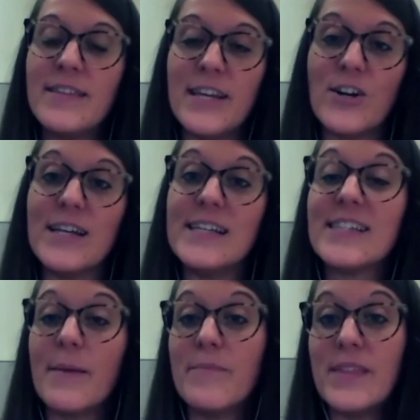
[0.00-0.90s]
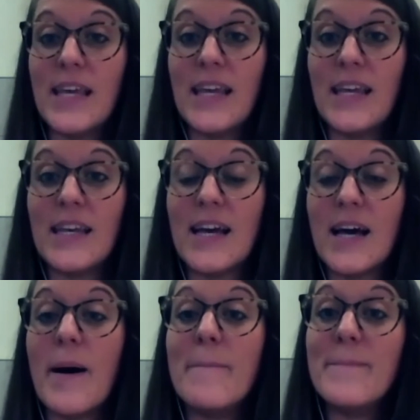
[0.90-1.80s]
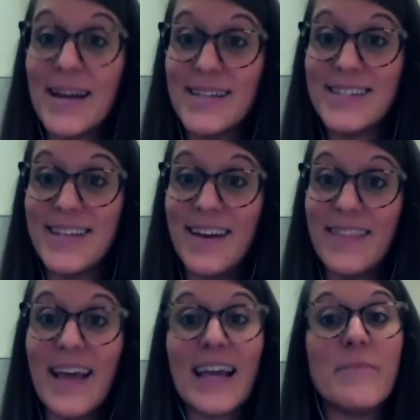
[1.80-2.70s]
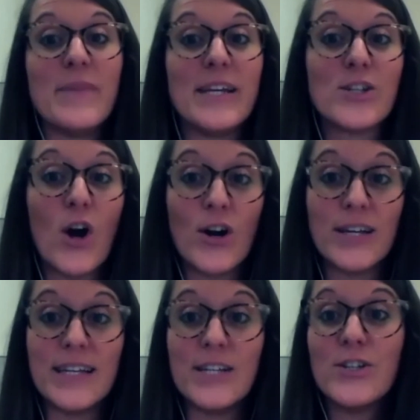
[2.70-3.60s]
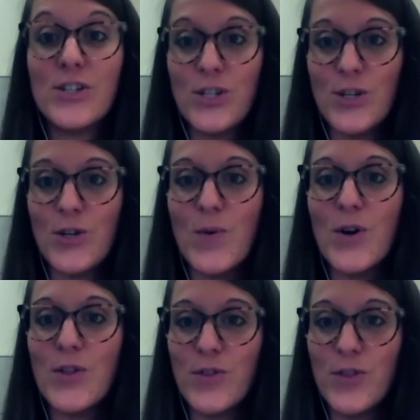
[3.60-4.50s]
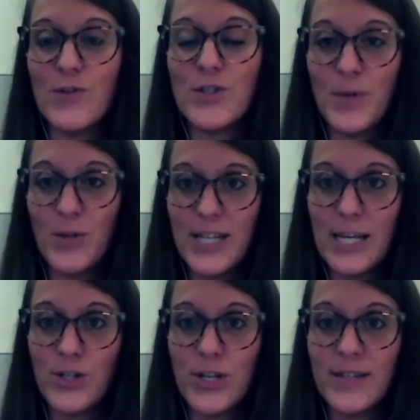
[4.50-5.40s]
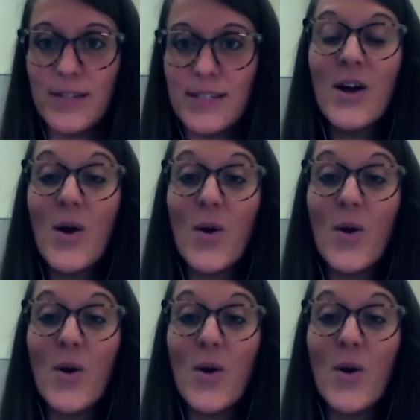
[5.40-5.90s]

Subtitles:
there is something, a medicine that can be targeted to those mutations.